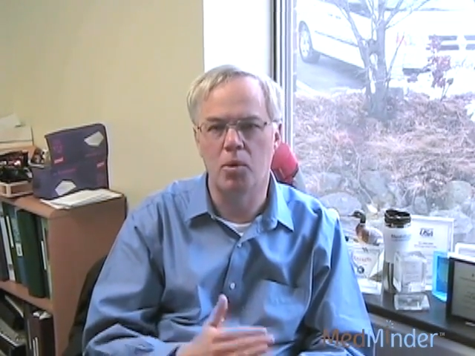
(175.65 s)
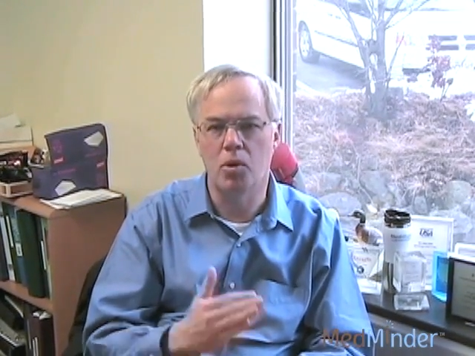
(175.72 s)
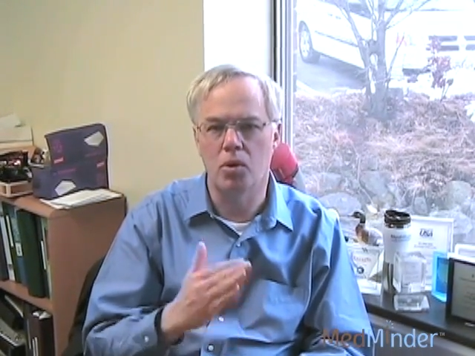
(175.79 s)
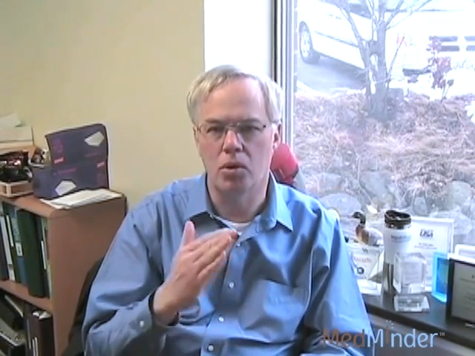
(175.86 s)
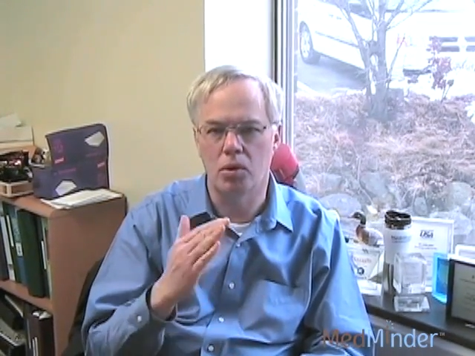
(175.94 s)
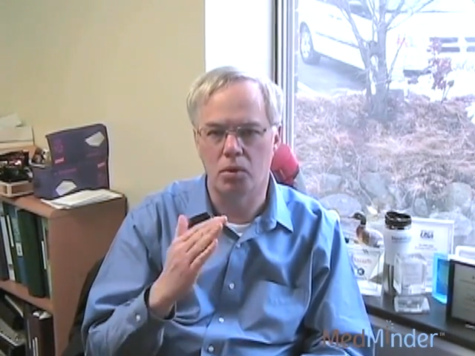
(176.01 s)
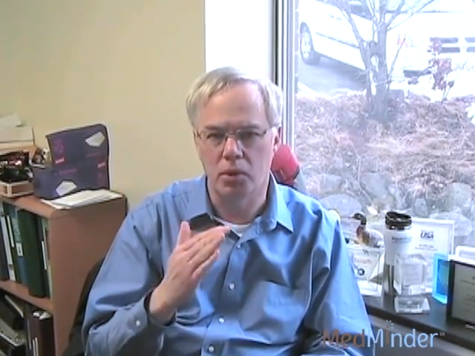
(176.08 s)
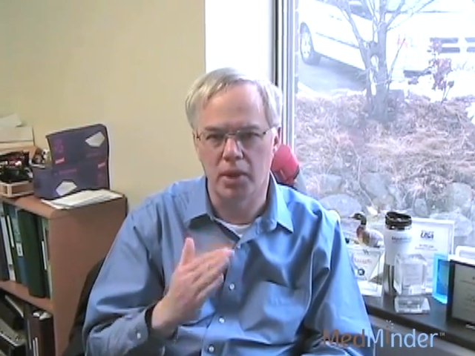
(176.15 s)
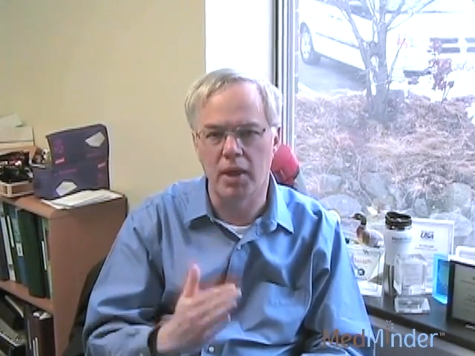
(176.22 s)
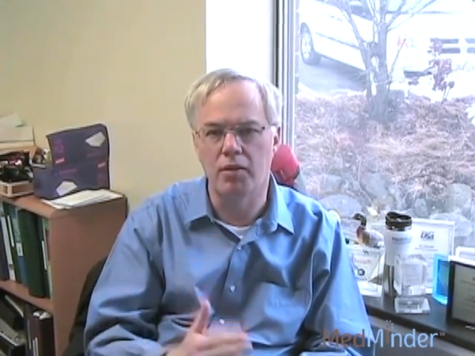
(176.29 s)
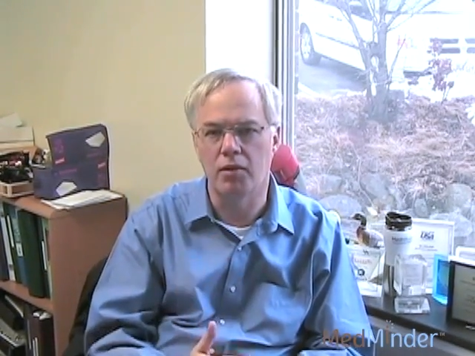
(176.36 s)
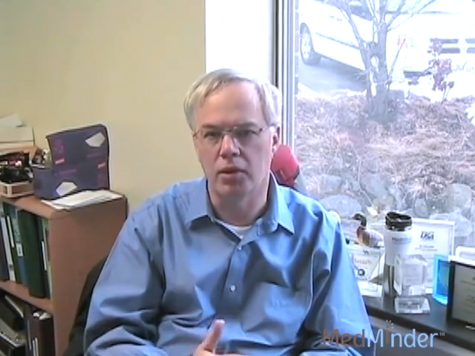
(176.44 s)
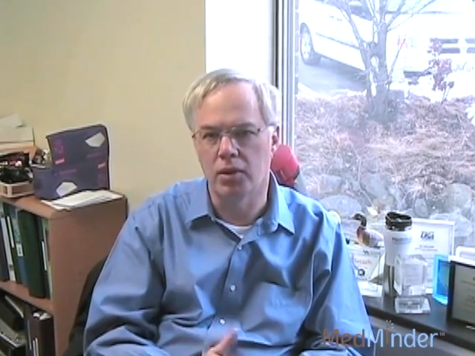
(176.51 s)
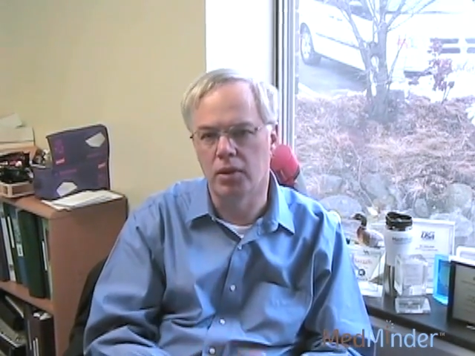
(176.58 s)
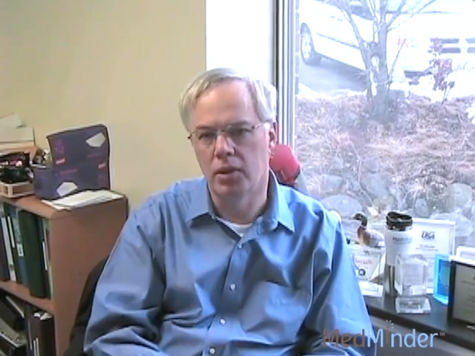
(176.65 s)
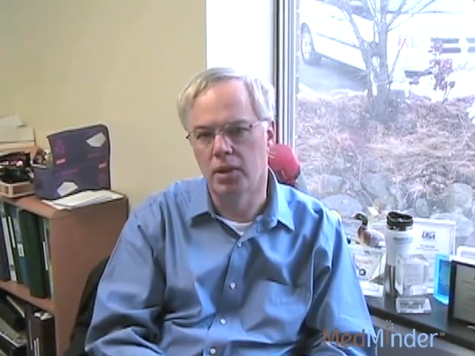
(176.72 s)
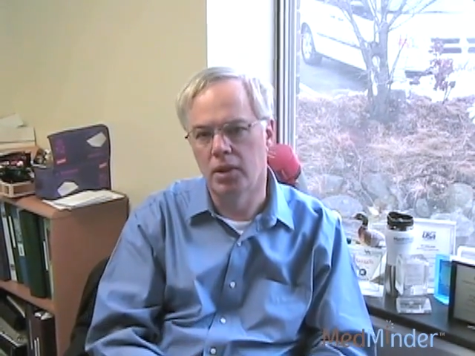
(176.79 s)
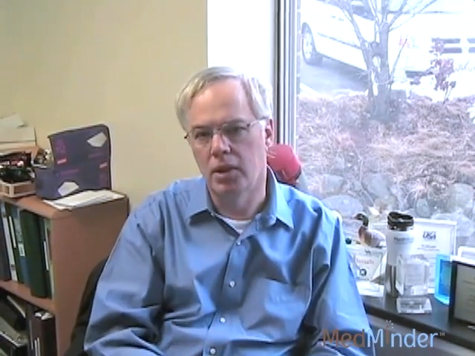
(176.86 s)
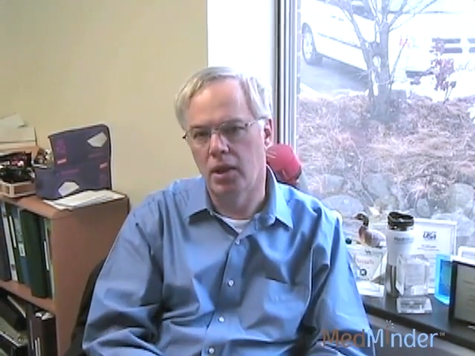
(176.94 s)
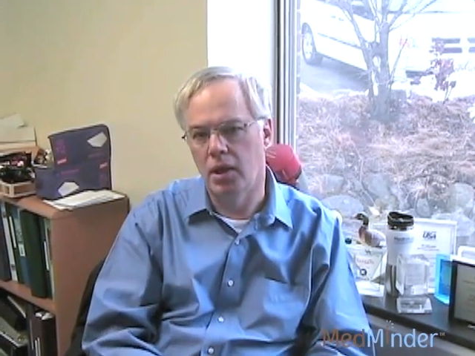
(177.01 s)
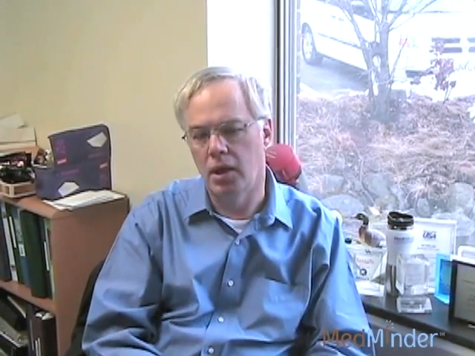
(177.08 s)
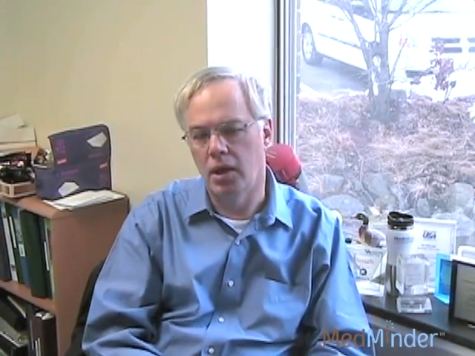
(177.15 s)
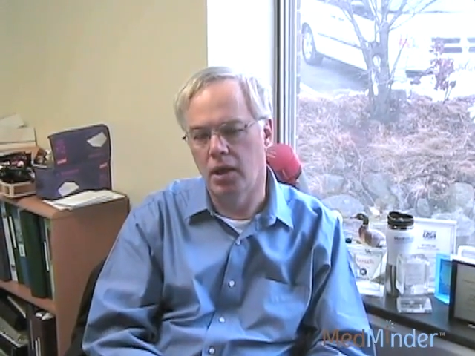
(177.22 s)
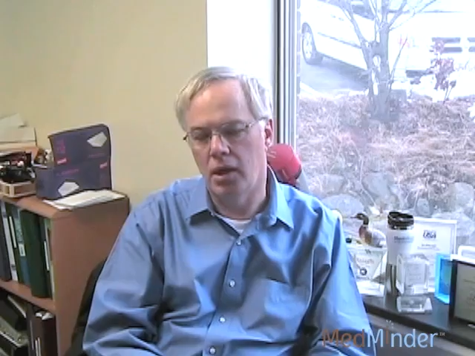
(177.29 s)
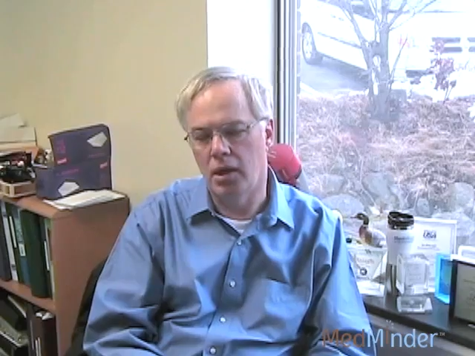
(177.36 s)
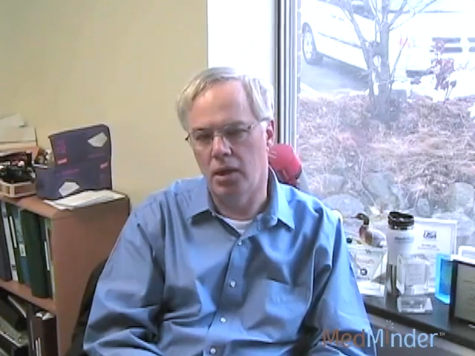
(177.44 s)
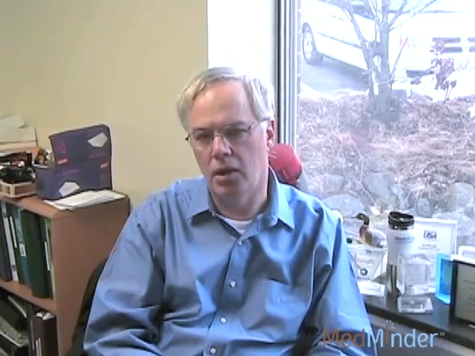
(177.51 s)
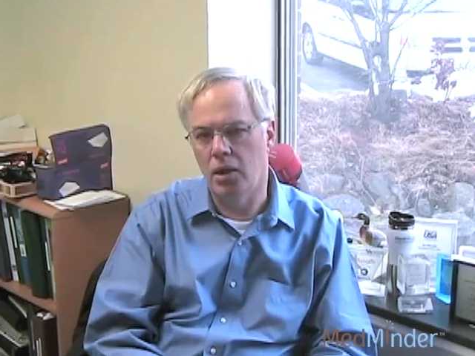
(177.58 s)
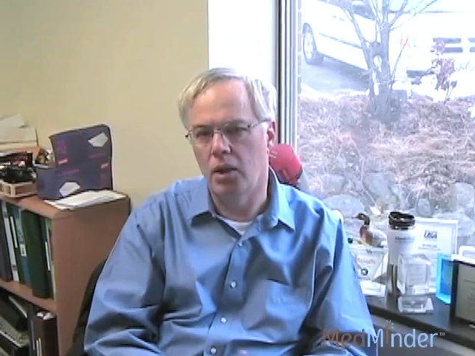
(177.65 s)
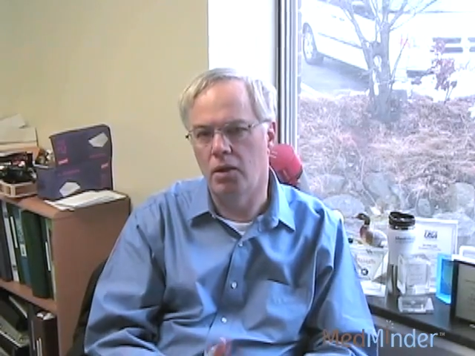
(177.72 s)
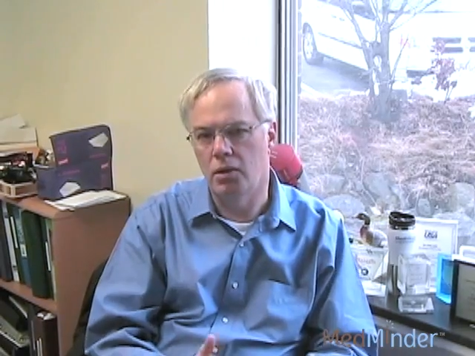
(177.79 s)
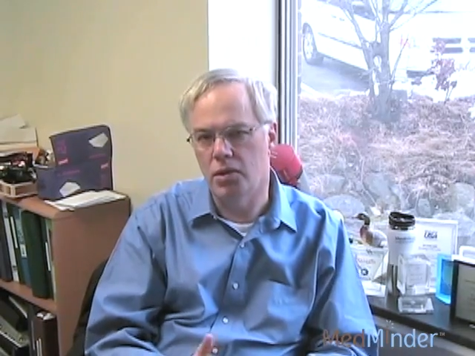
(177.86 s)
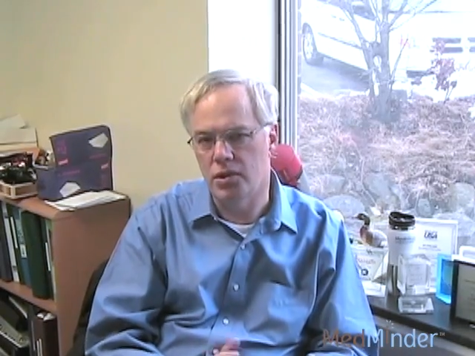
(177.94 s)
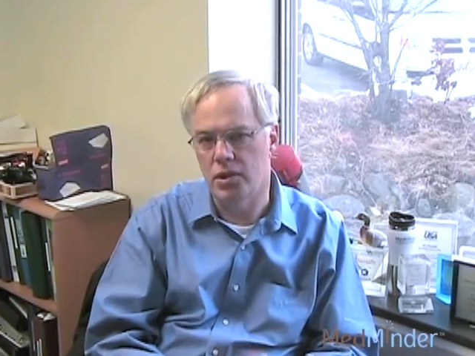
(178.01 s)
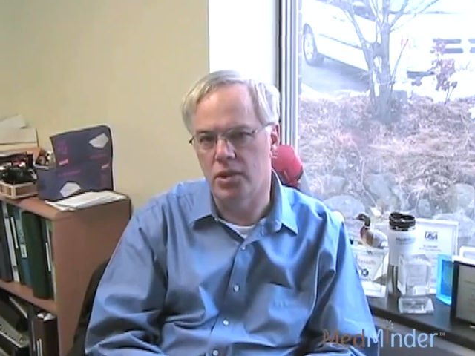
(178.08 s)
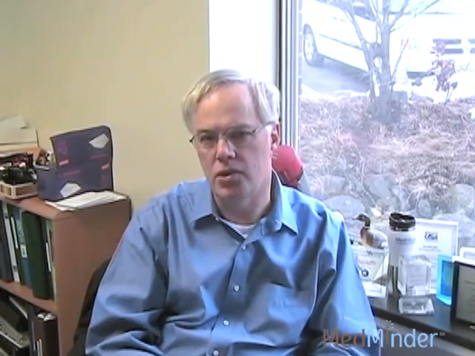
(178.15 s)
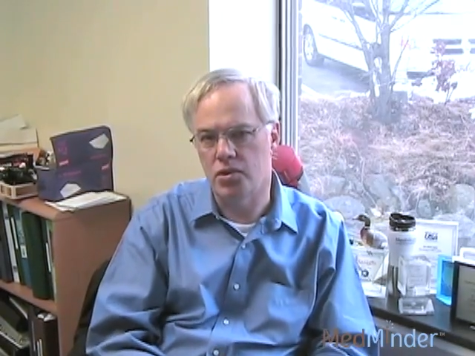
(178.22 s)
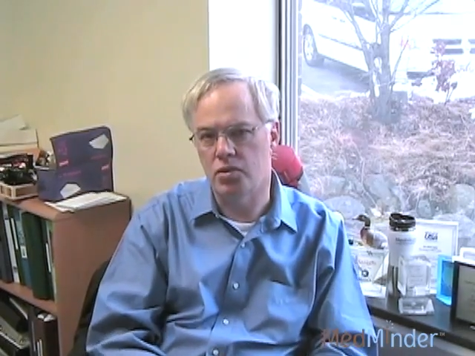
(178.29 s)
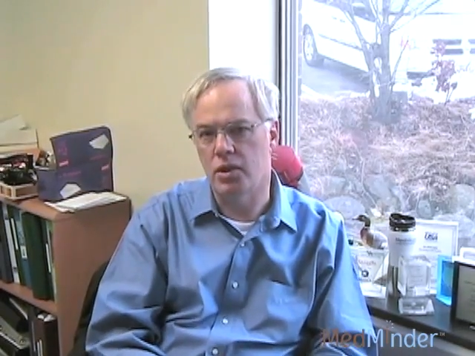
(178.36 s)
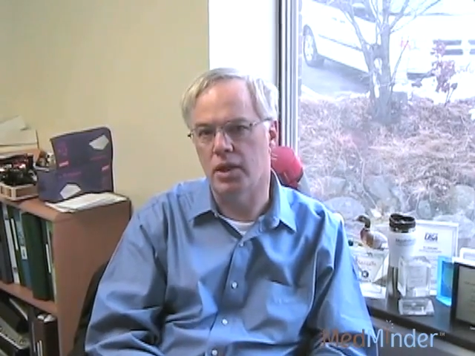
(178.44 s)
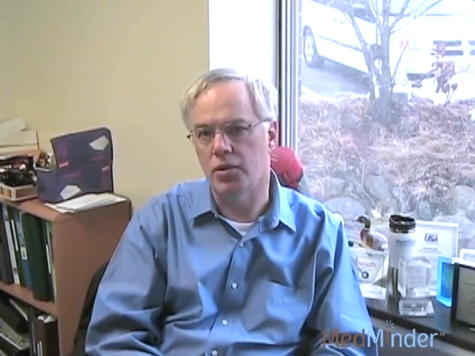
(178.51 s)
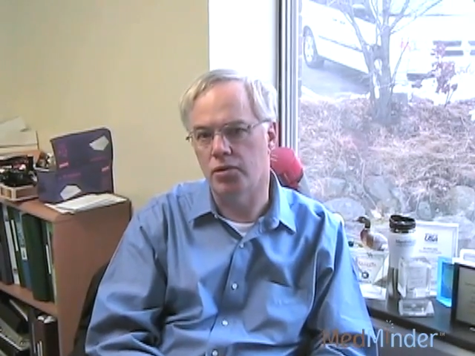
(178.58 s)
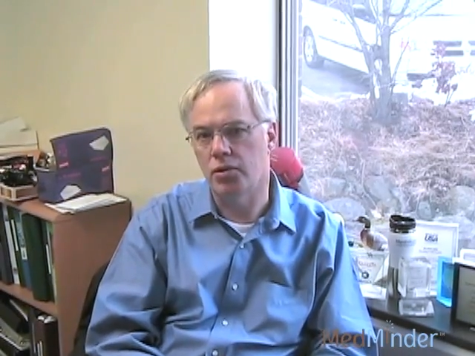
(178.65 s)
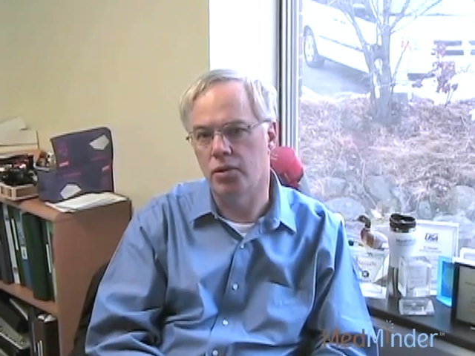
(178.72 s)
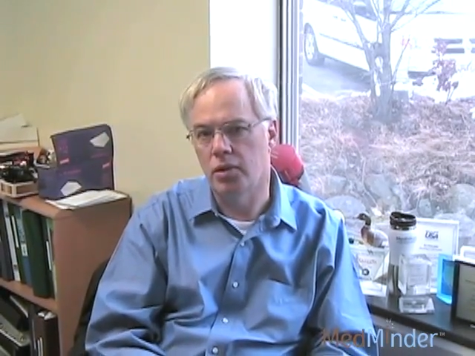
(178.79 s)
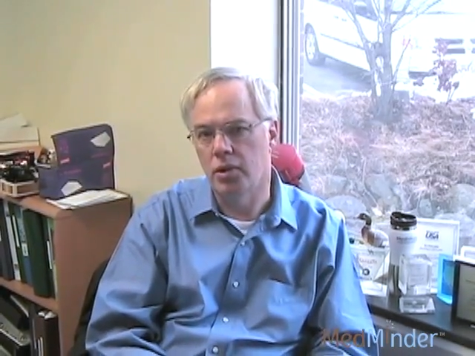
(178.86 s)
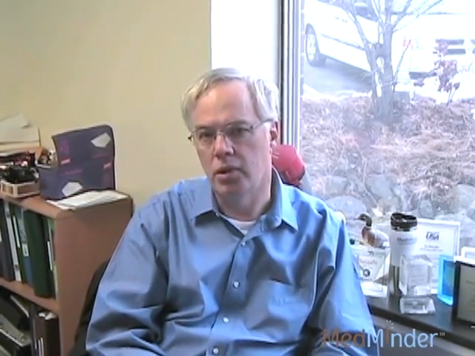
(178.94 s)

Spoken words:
or whatever lowers their stress.